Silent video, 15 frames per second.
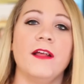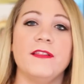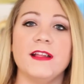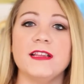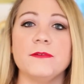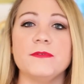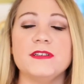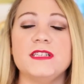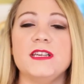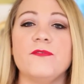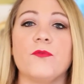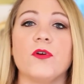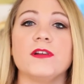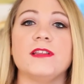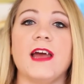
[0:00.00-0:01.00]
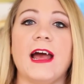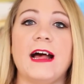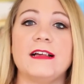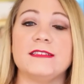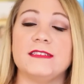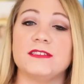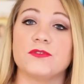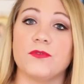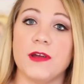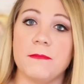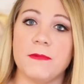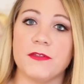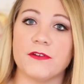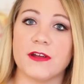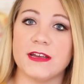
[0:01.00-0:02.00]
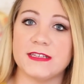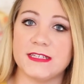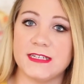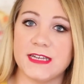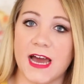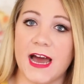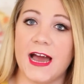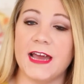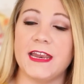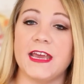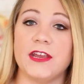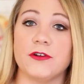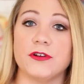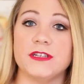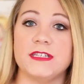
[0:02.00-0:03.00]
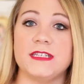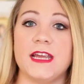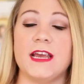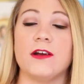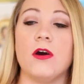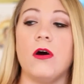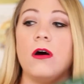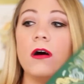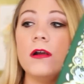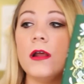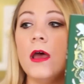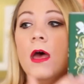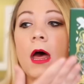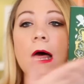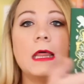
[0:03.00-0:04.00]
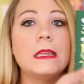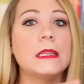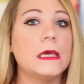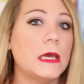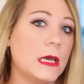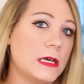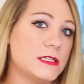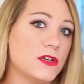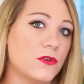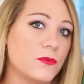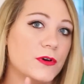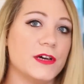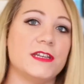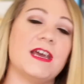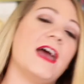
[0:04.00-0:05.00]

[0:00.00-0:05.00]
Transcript: Then they receive word that Alice's grandmother has died in her estate called the Hazelwood.